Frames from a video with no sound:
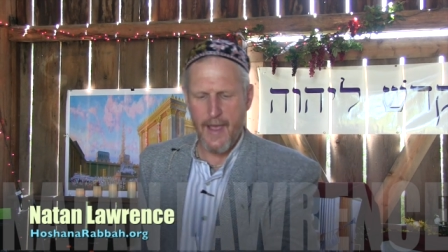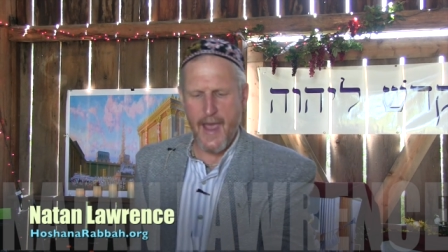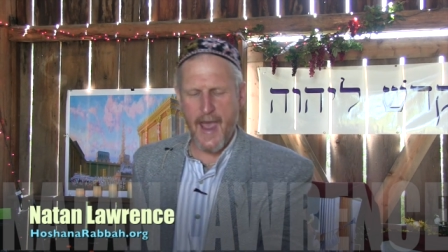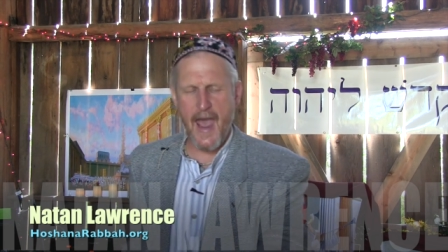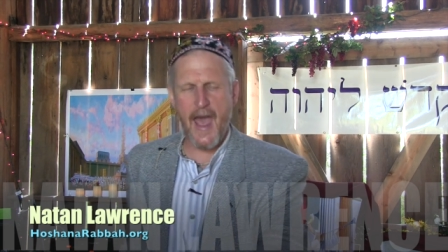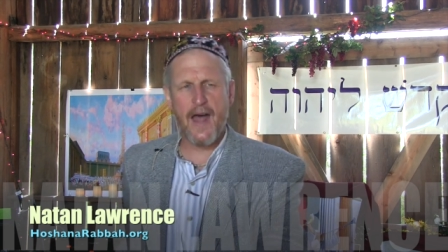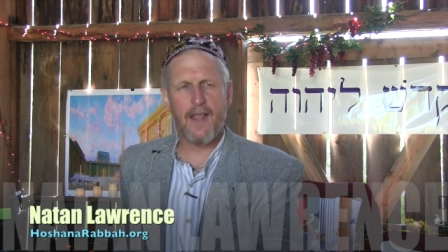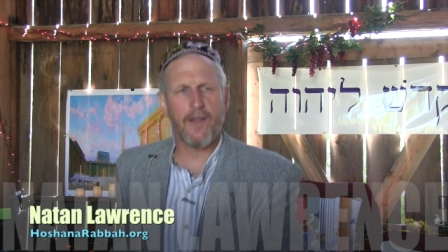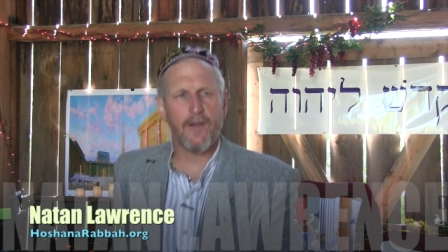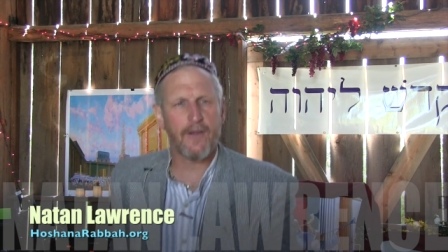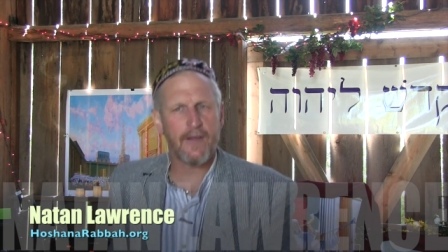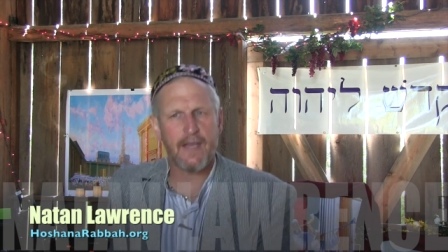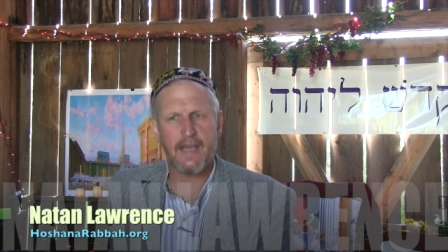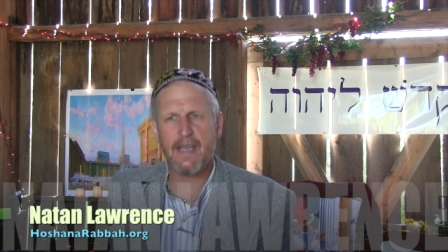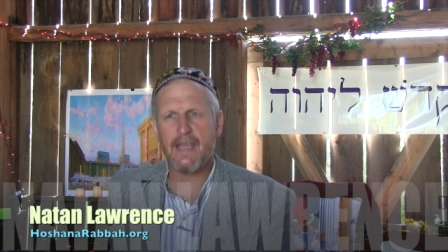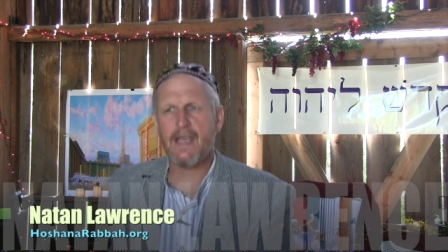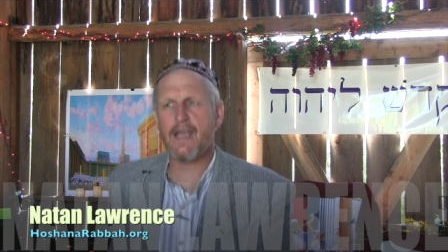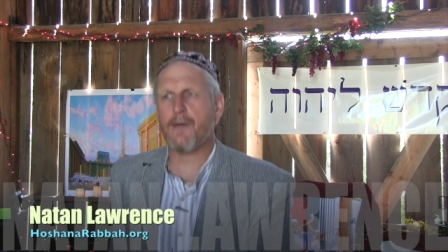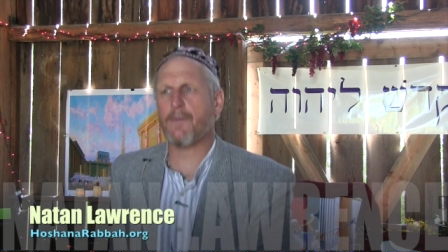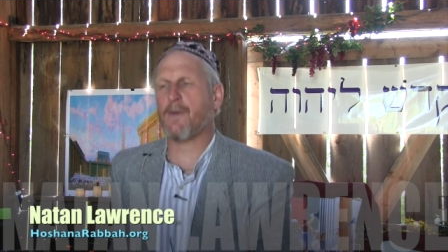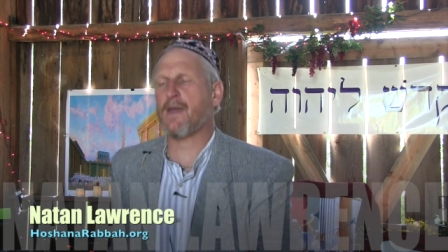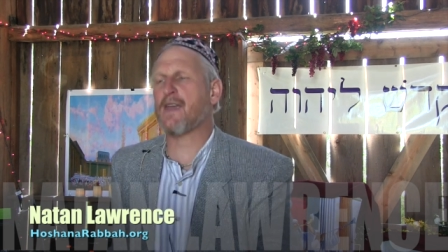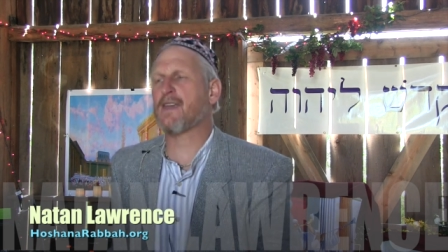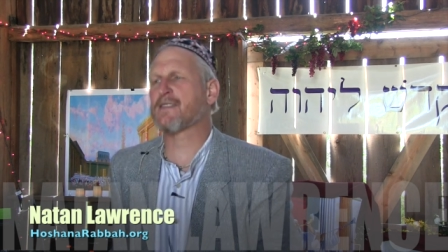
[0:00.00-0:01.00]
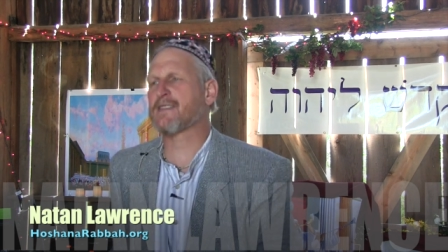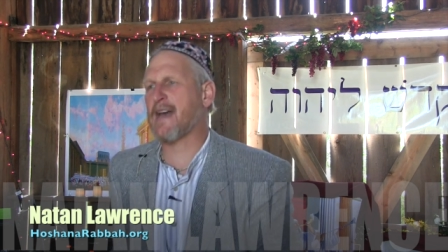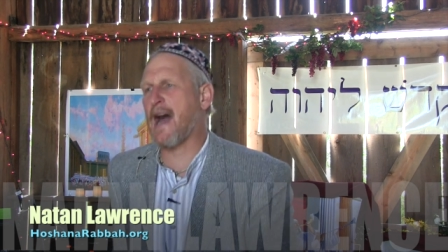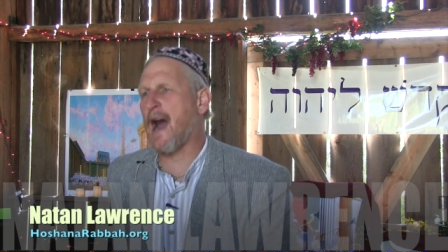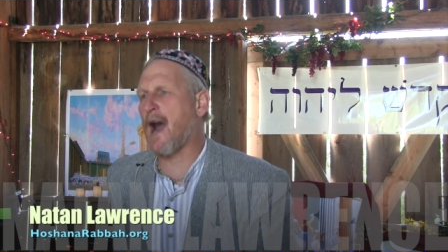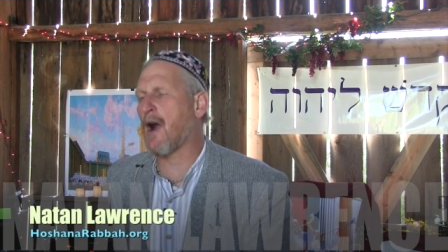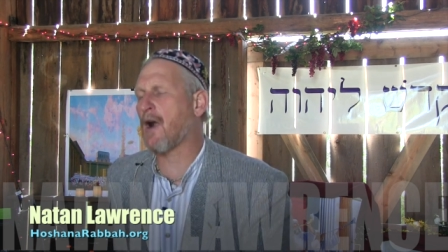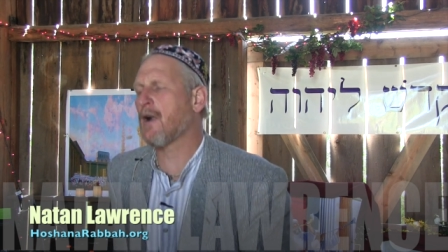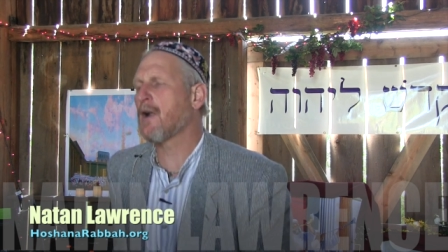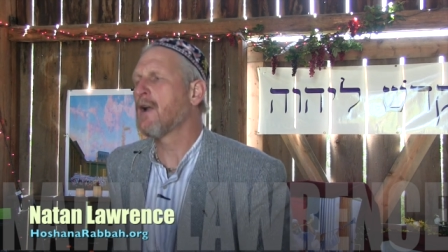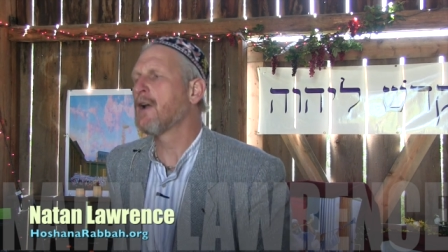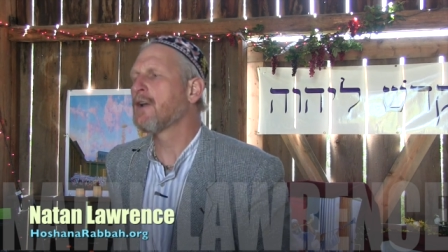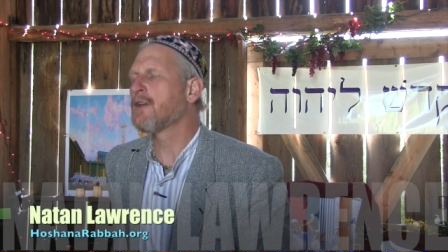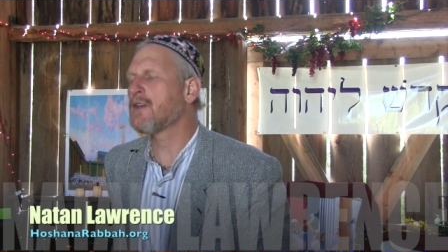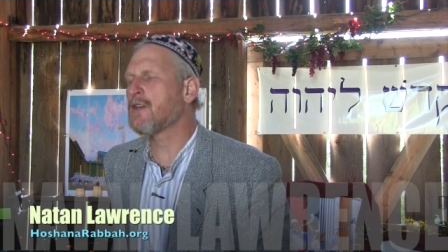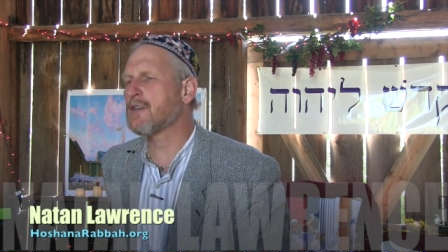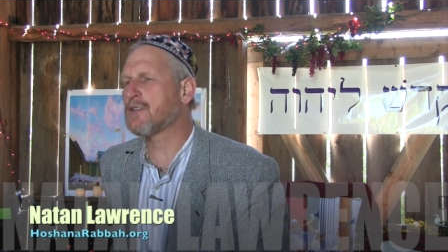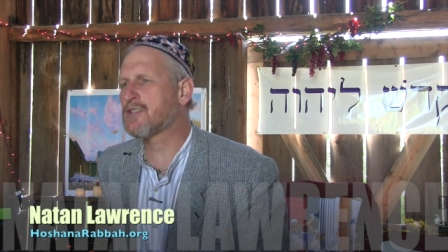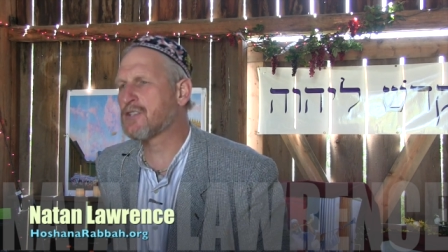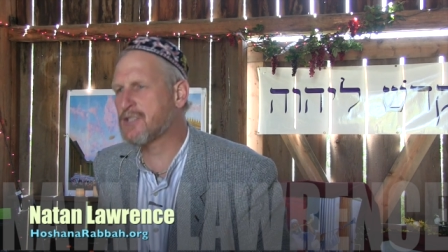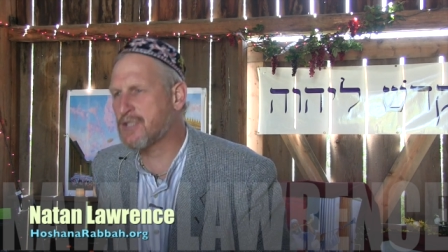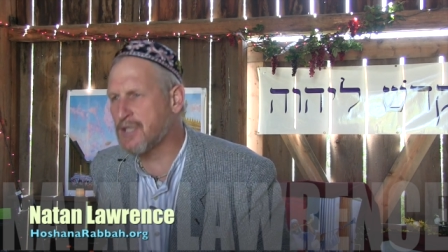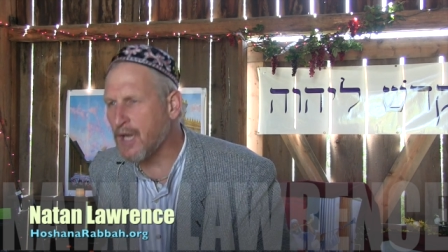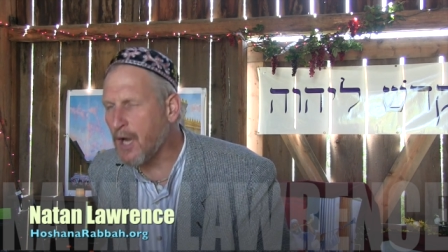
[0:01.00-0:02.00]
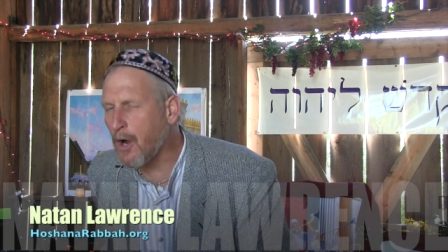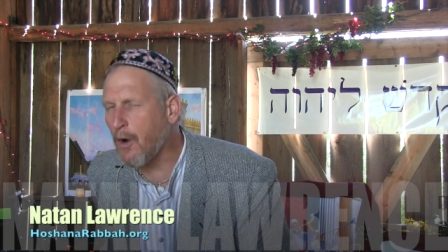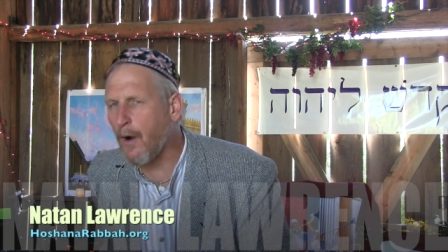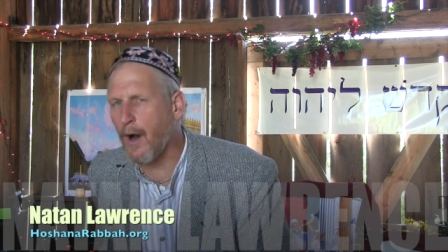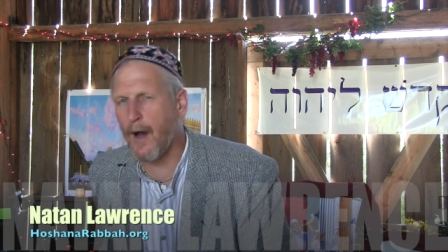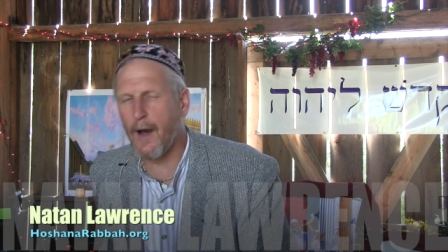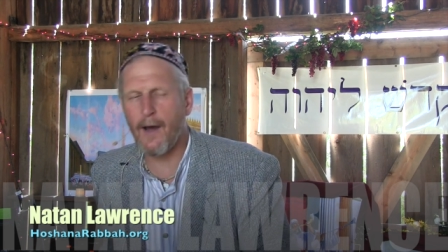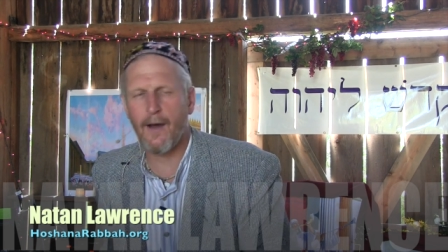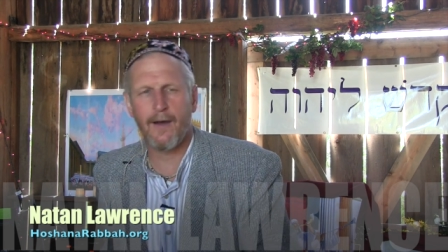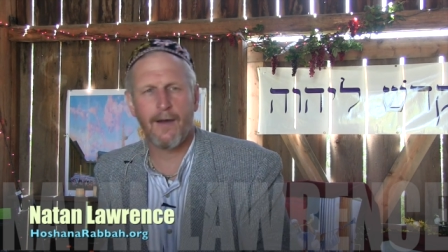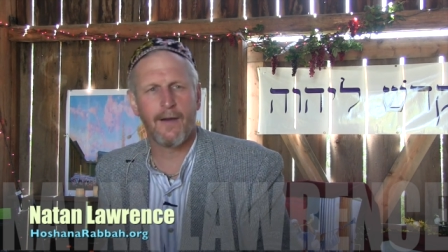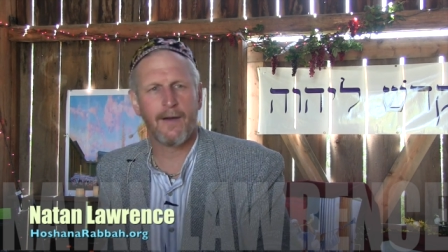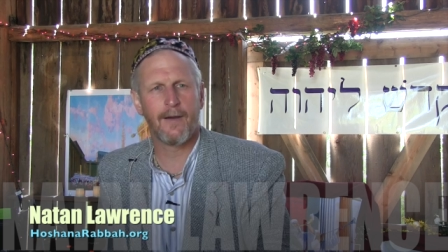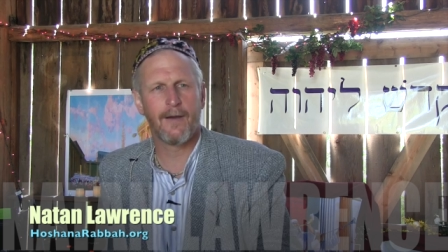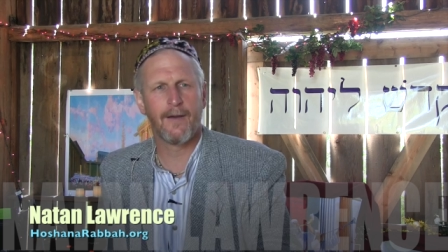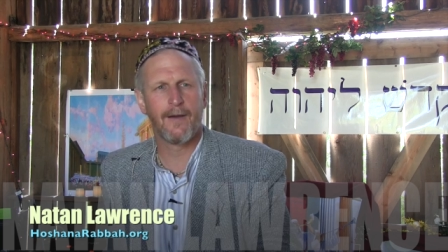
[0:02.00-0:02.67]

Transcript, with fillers: Elohim is our Yeshua.